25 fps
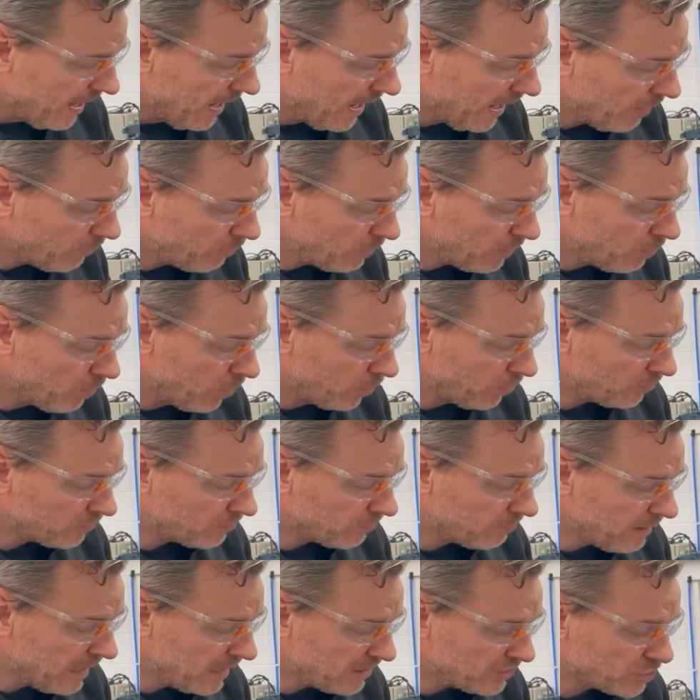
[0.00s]
and we want
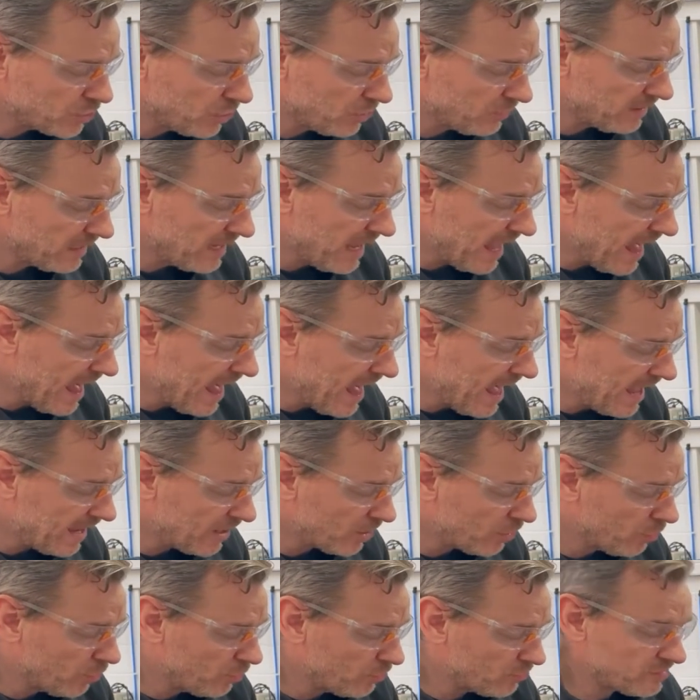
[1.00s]
to make sure the air
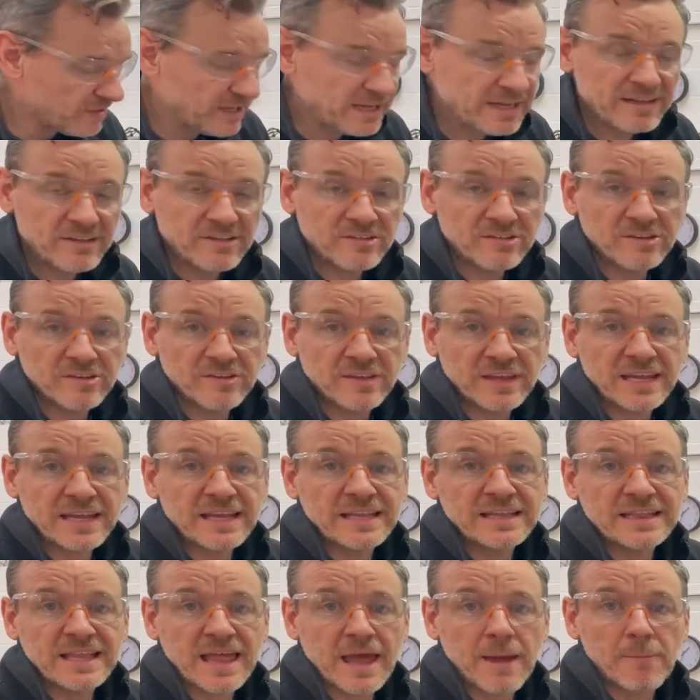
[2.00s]
goes into the
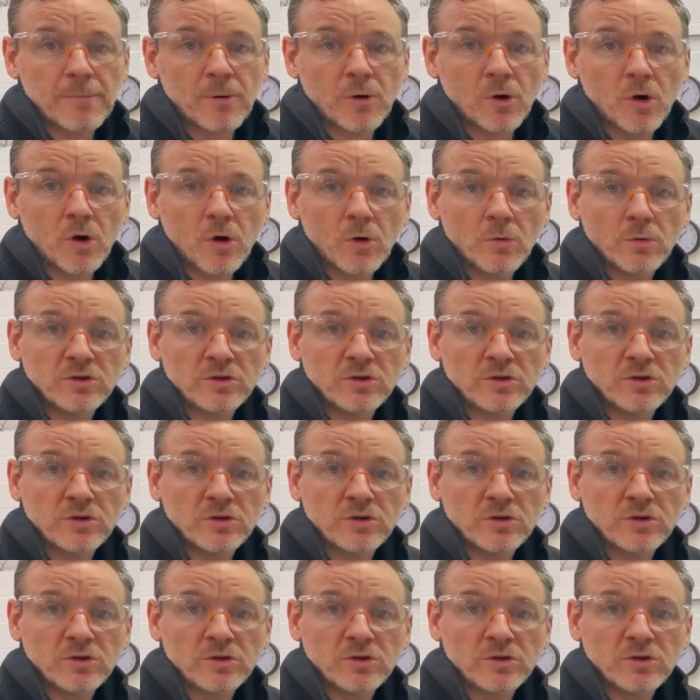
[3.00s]
inlet port,